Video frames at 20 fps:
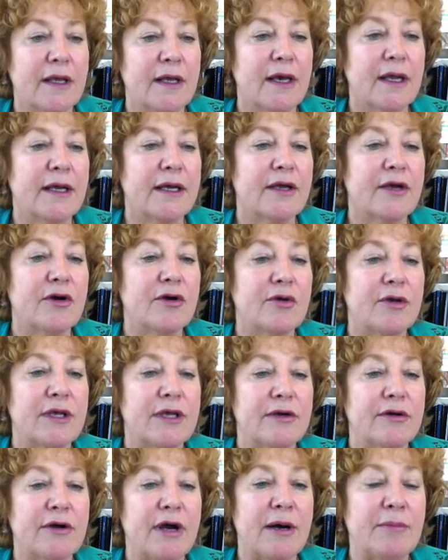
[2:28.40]
and I go
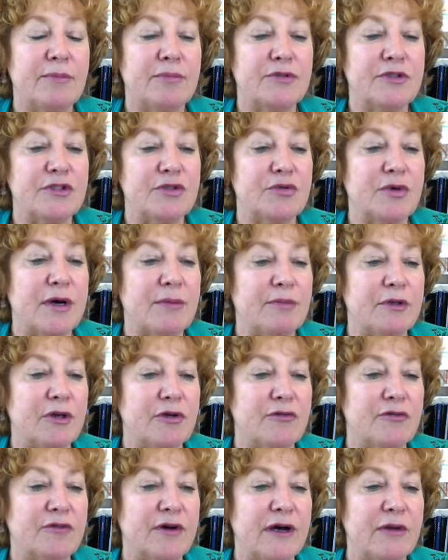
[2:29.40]
here up to
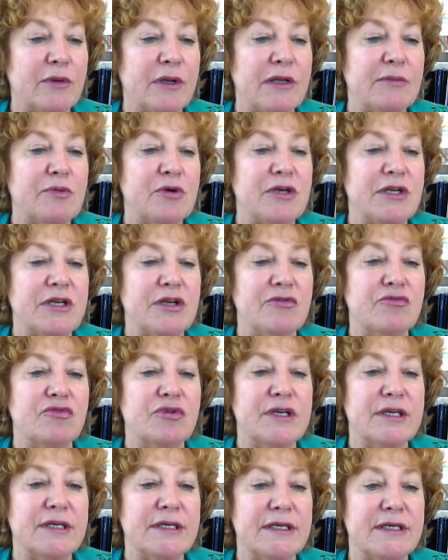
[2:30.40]
upload file, I'll put it in
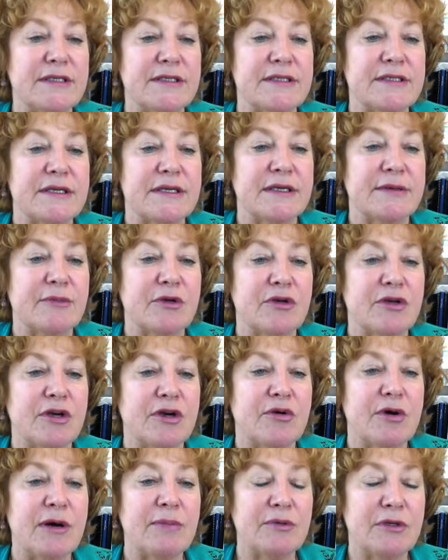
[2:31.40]
readings, and I'm going to
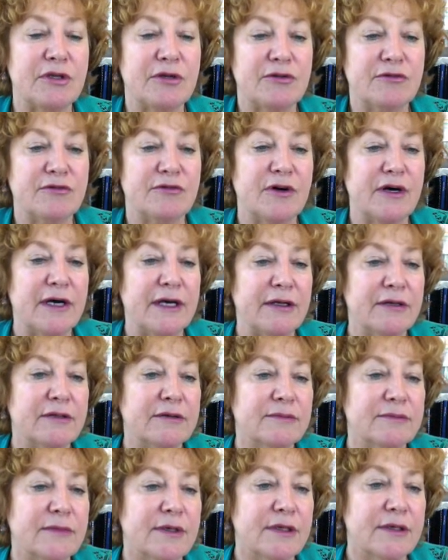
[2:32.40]
go upload file.
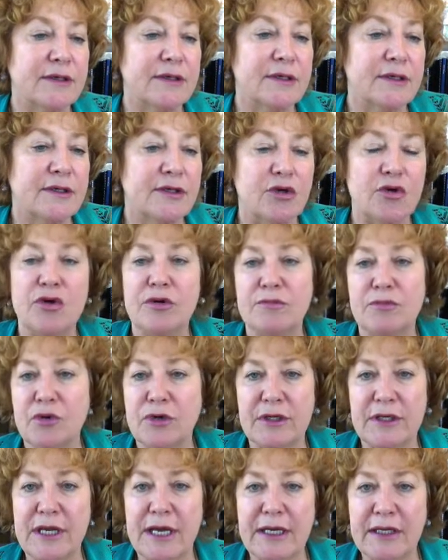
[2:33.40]
You can put
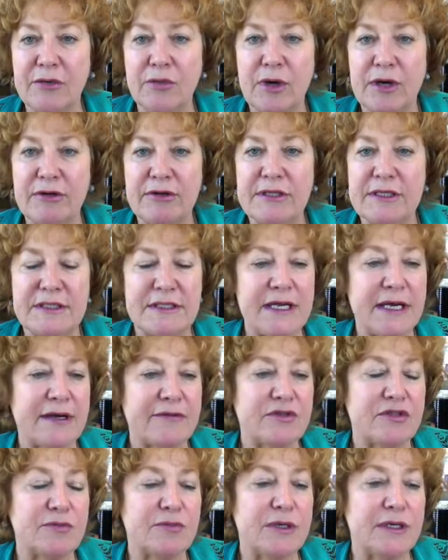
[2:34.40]
it anywhere. It doesn't have
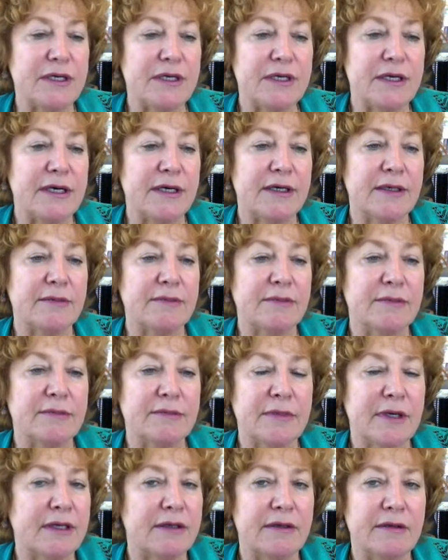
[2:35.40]
to be
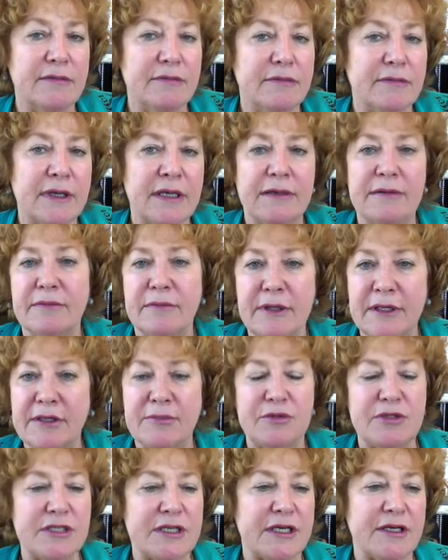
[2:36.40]
in a
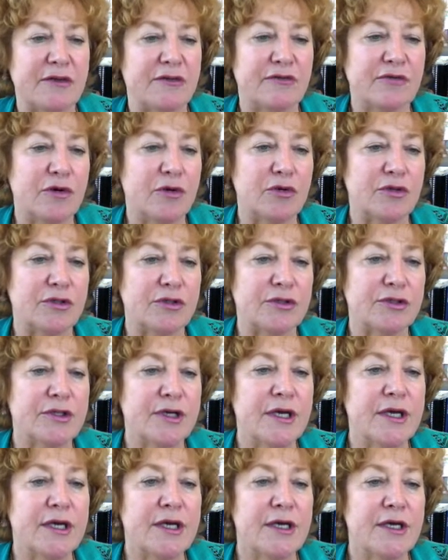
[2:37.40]
particular folder.
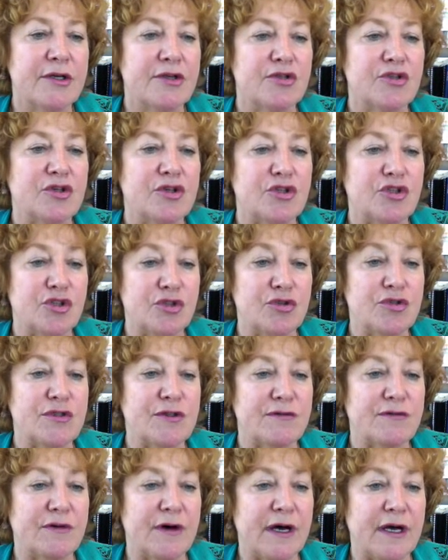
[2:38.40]
You can choose
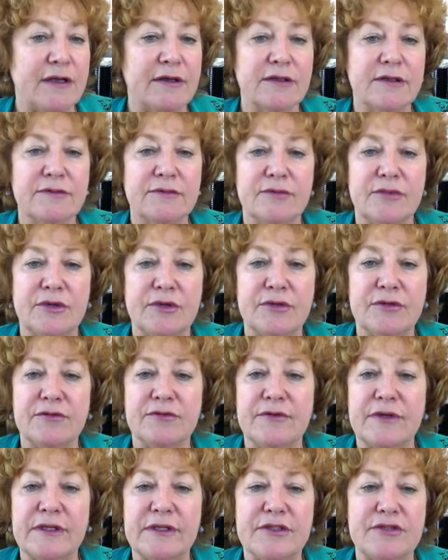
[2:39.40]
the file,
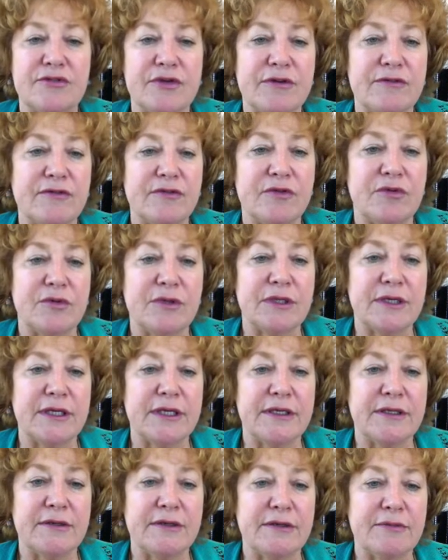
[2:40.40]
fairly straightforwardly,
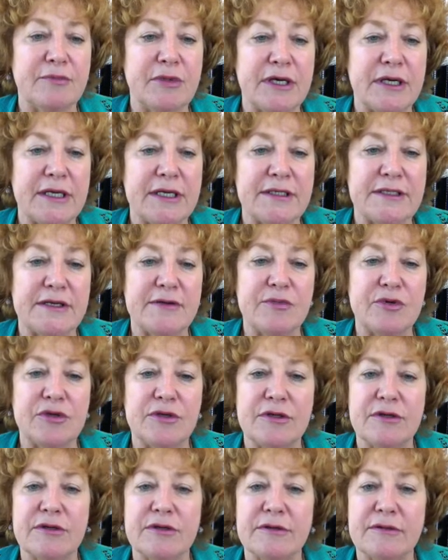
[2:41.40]
and in my case I put
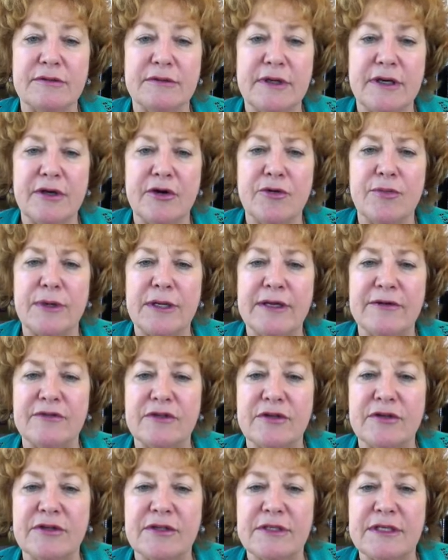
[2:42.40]
it on, I hope I left
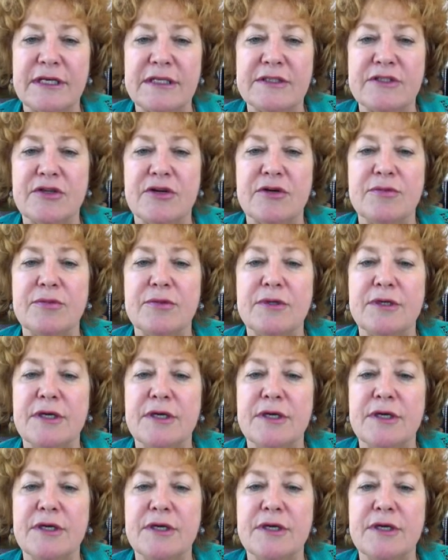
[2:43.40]
it on the desktop,